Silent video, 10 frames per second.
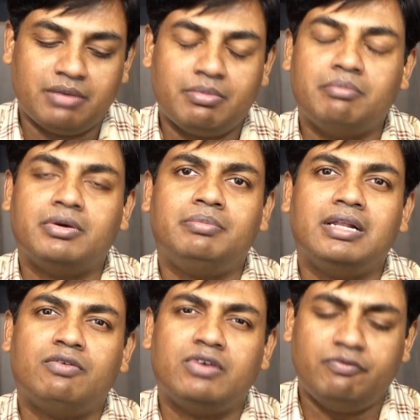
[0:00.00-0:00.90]
Remember,
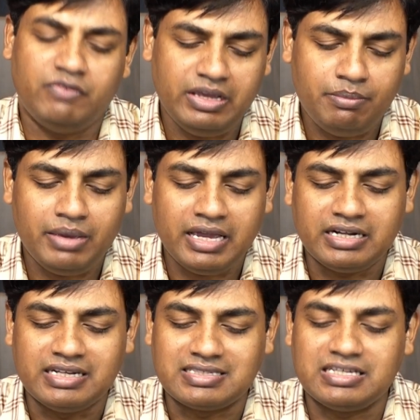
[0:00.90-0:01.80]
beloved, we
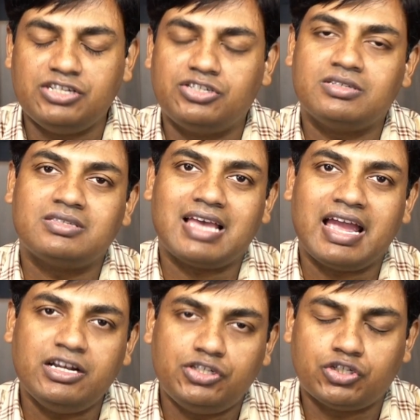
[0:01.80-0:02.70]
make decisions
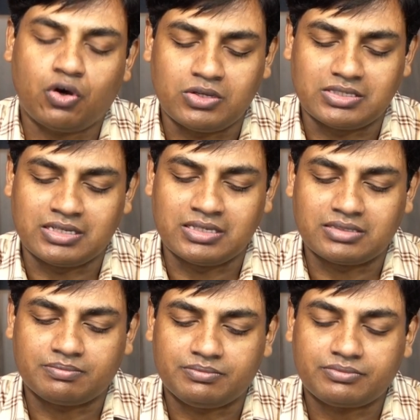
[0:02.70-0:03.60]
and choices